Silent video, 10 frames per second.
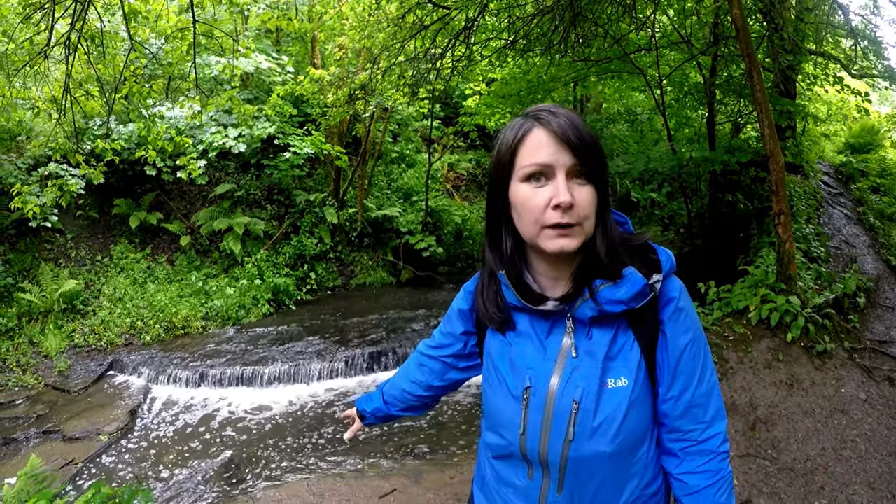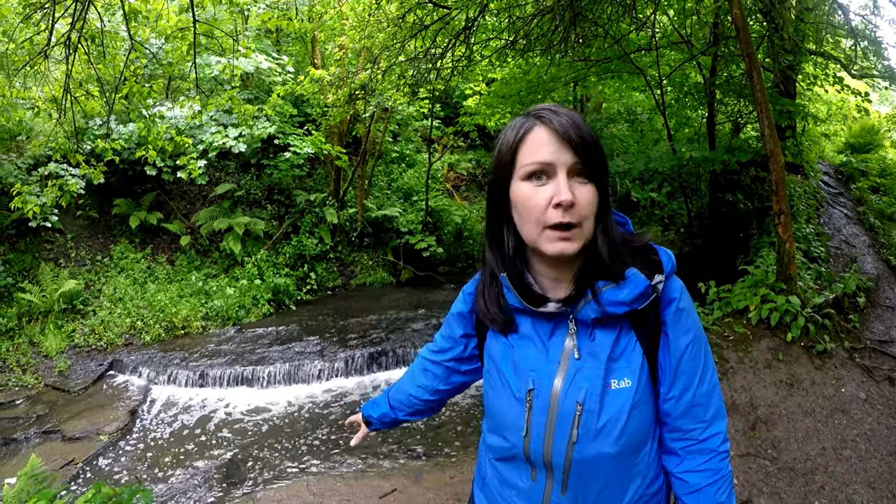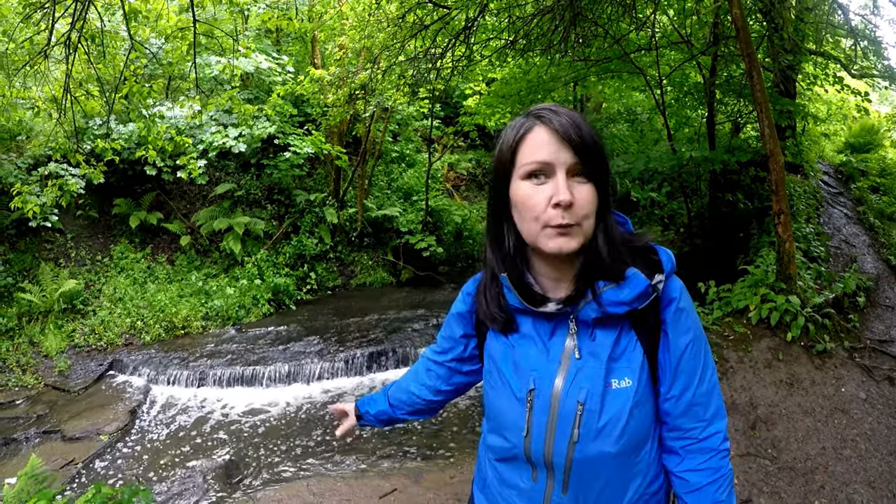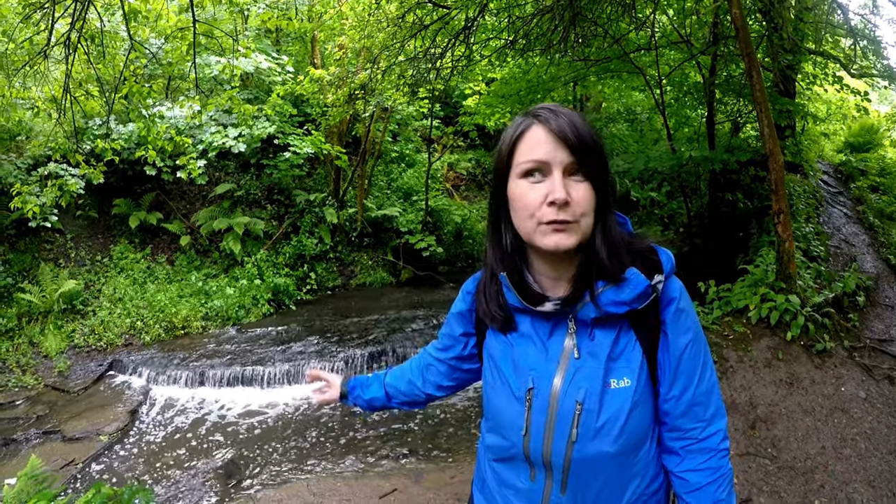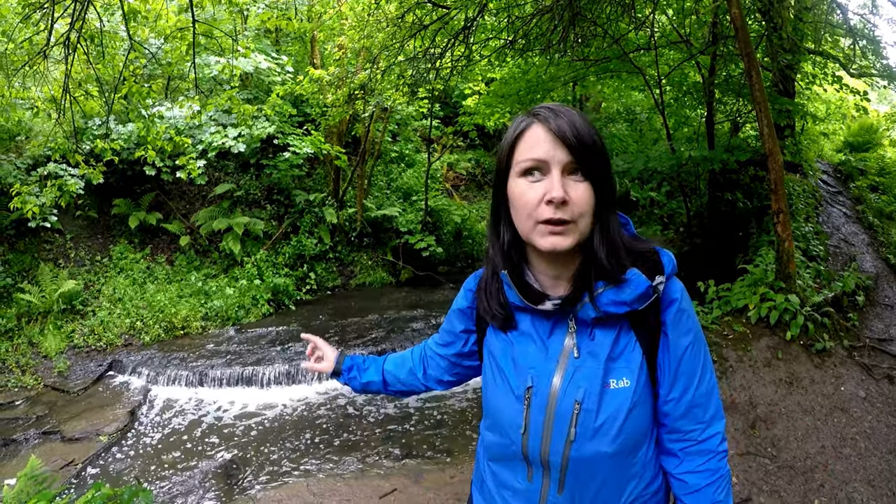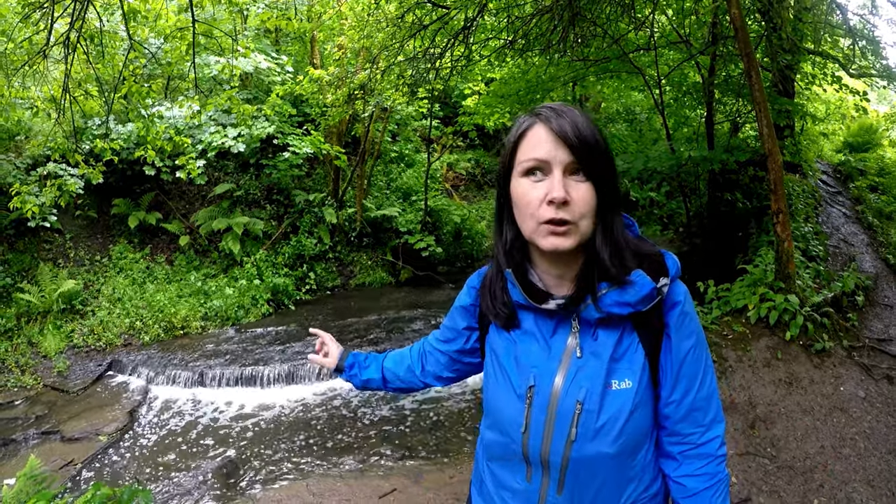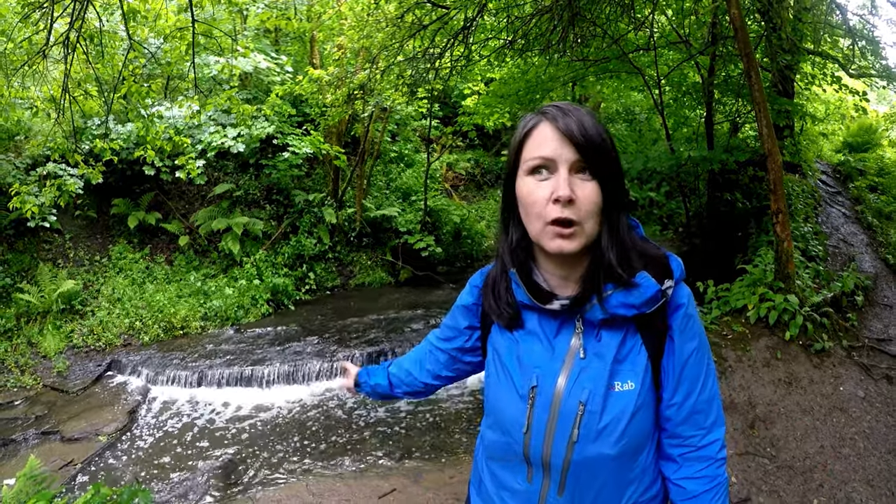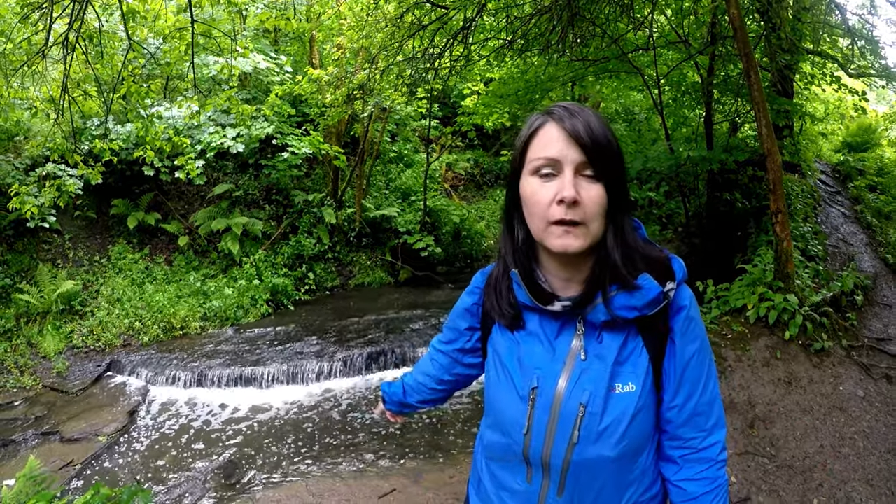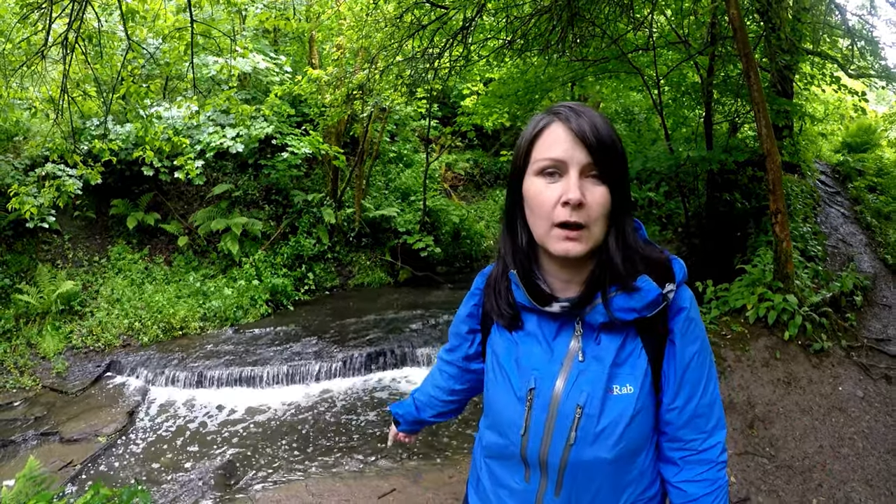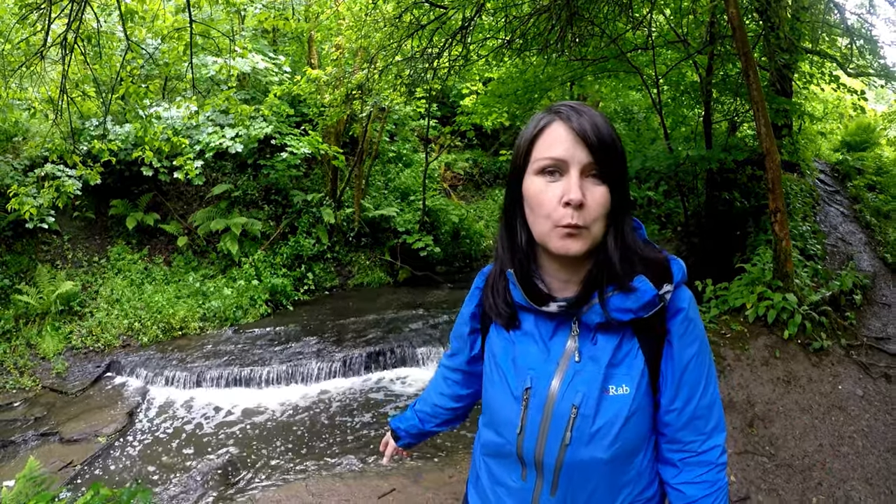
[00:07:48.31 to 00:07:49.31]
I wouldn't really
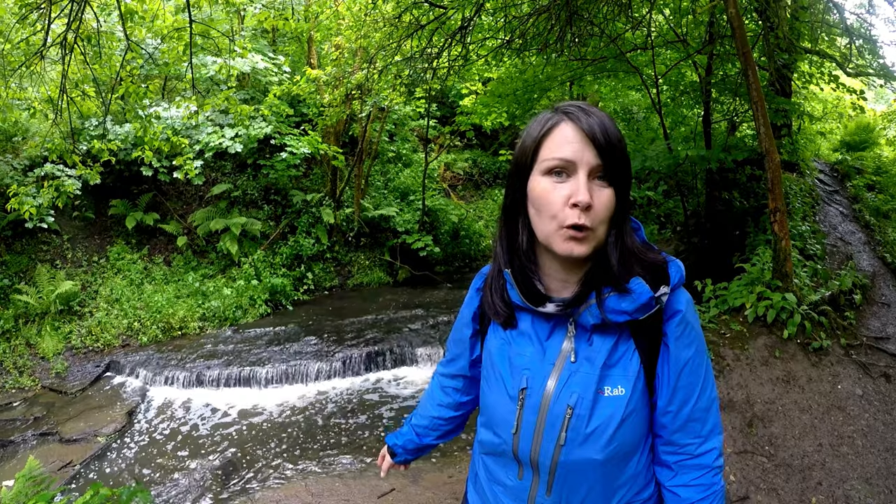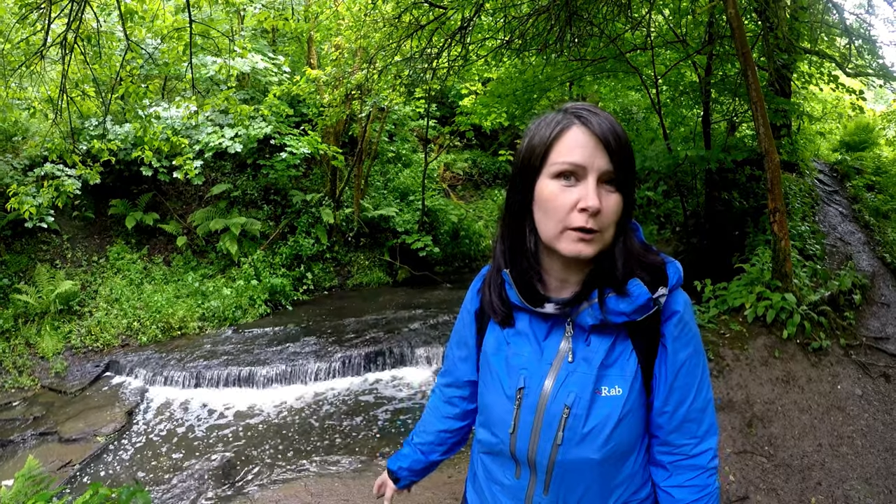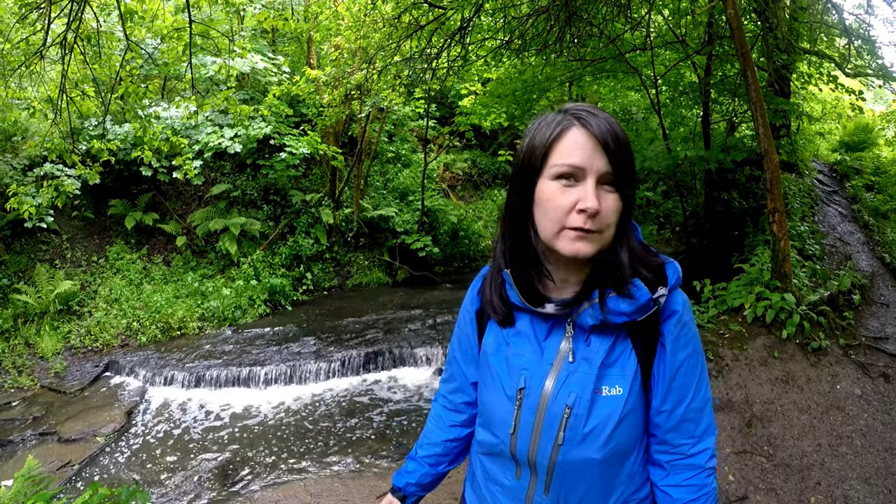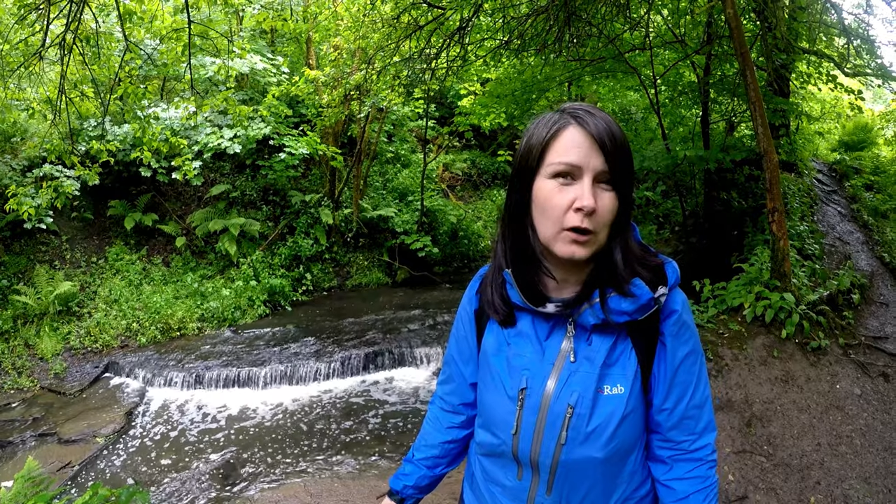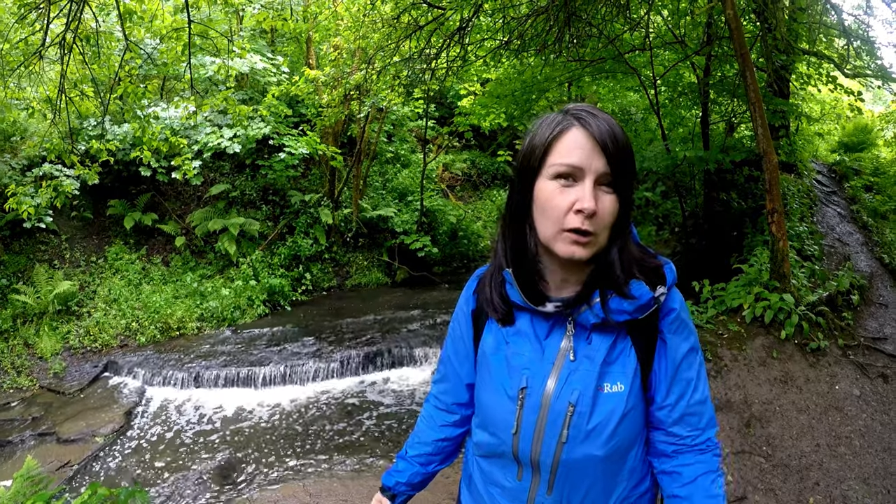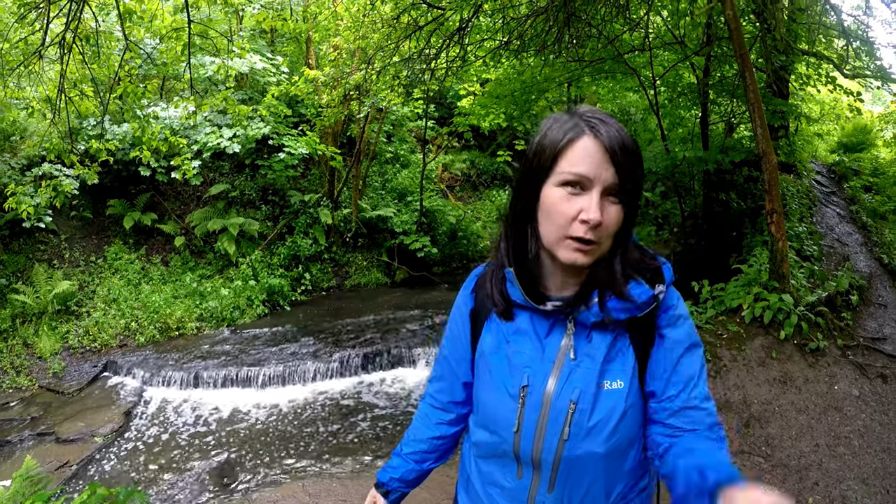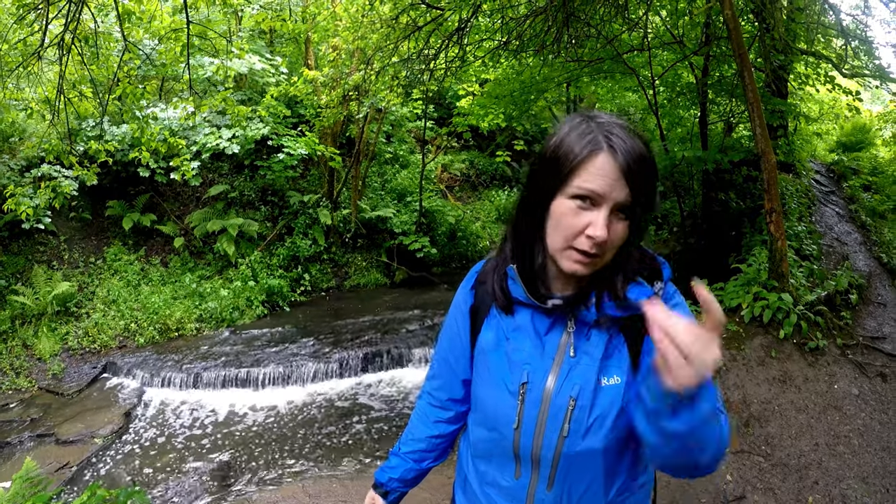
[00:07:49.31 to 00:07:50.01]
call it a waterfall,